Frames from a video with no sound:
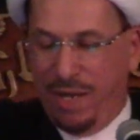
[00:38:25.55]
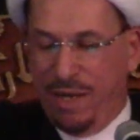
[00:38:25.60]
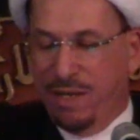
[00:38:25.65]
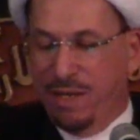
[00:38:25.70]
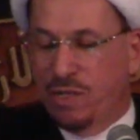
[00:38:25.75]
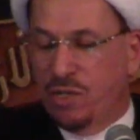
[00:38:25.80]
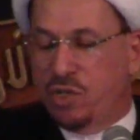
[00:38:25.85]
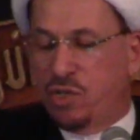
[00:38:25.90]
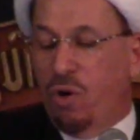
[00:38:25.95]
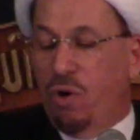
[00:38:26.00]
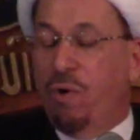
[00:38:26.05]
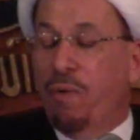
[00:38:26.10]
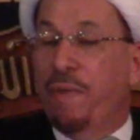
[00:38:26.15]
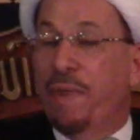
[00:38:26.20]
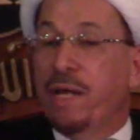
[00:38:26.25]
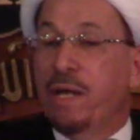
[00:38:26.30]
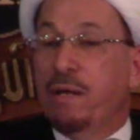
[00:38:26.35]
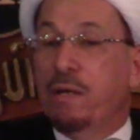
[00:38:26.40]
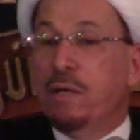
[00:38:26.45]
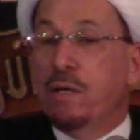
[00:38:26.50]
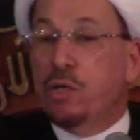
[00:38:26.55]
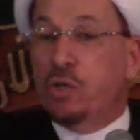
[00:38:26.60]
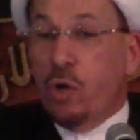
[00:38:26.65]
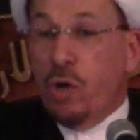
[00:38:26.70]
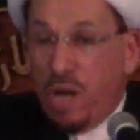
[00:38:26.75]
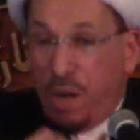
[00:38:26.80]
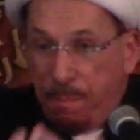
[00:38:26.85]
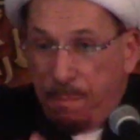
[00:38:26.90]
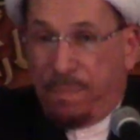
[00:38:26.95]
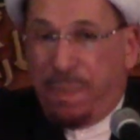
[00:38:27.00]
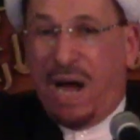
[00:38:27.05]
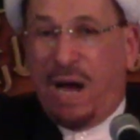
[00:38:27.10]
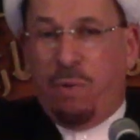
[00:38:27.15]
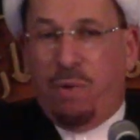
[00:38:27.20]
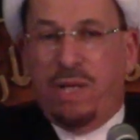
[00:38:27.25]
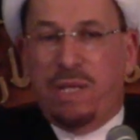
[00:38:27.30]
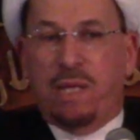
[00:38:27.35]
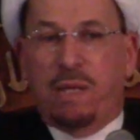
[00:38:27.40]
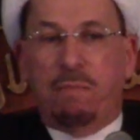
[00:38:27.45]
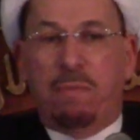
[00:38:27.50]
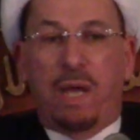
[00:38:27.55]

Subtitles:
so to empower them,